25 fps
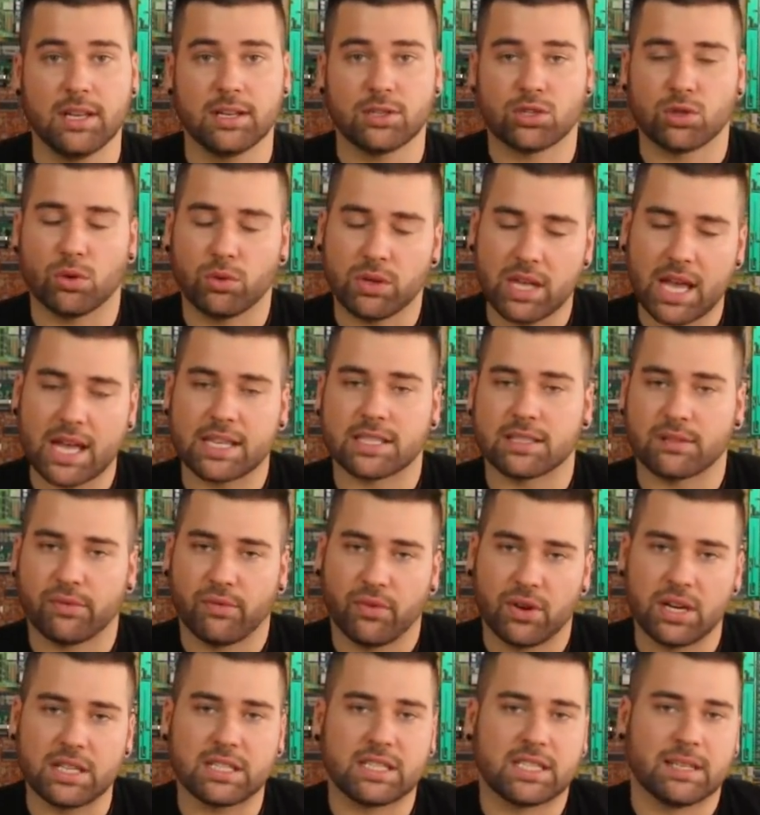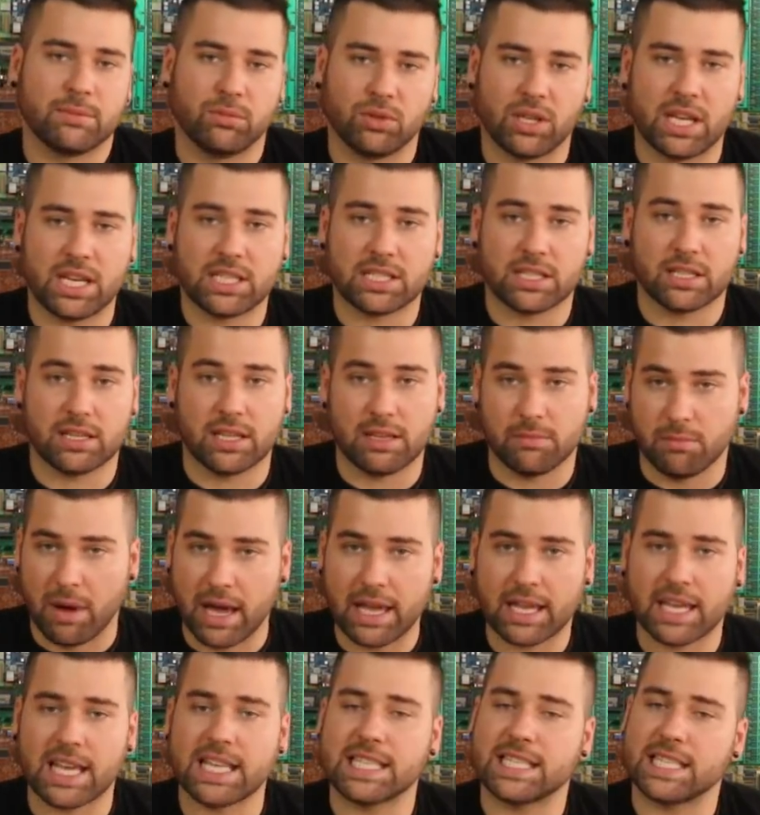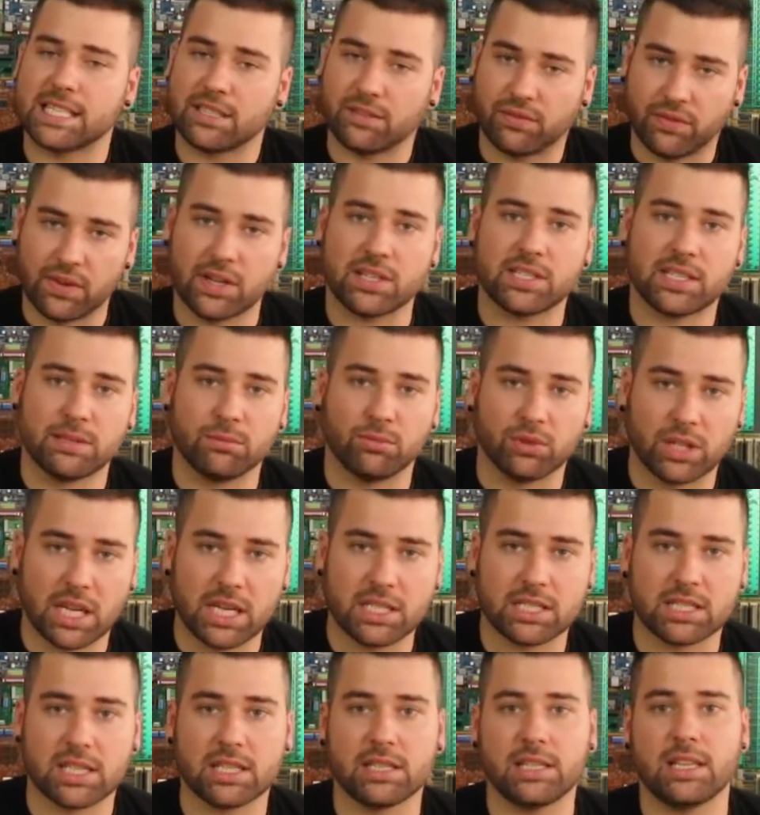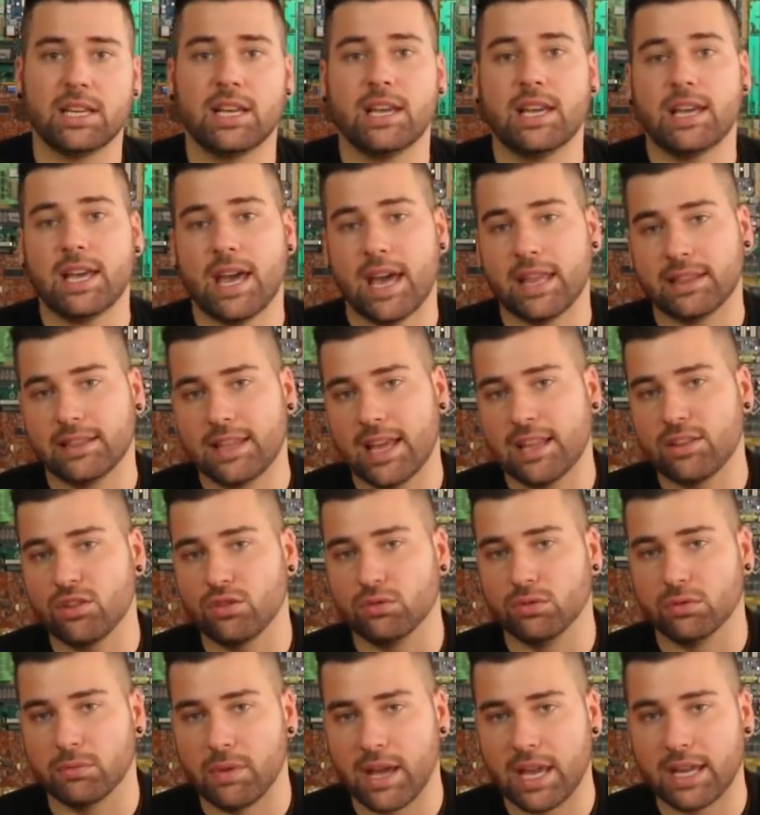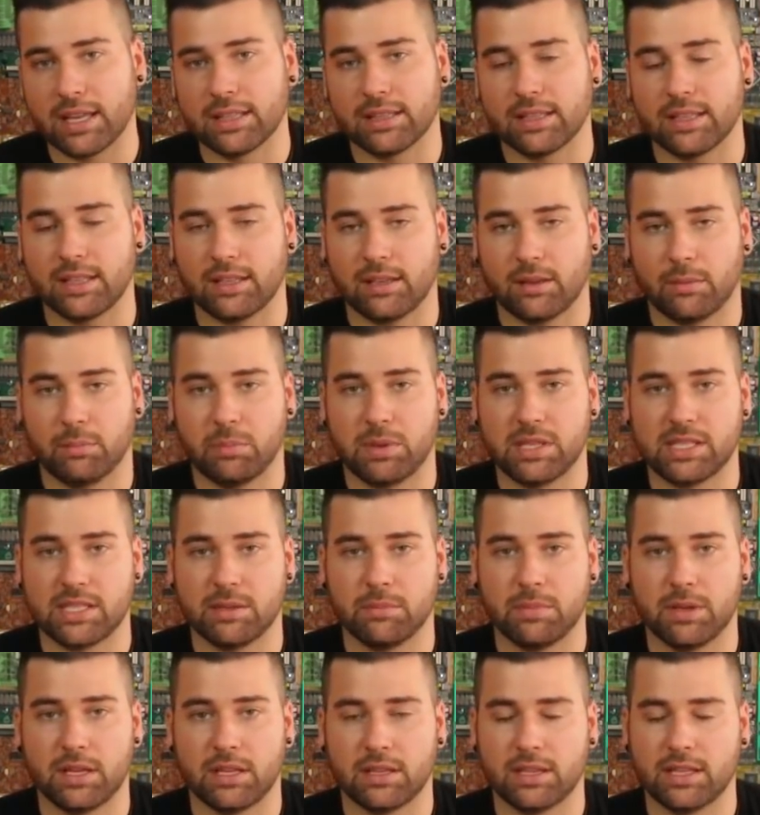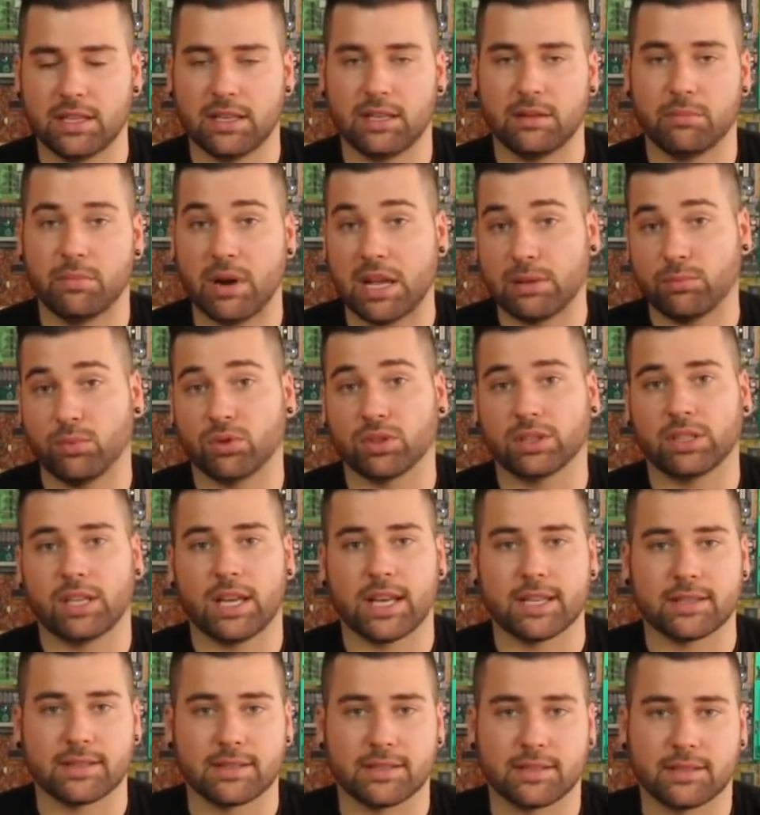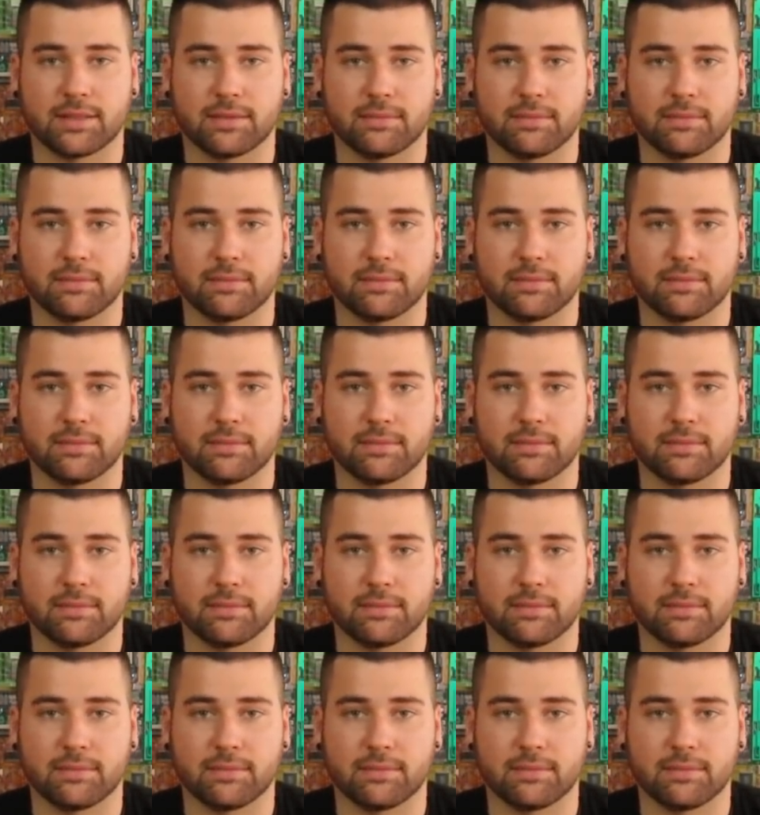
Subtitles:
So yes, first simulation, in my case it's first simulation, and then you will make the PCB, the breadboard tests.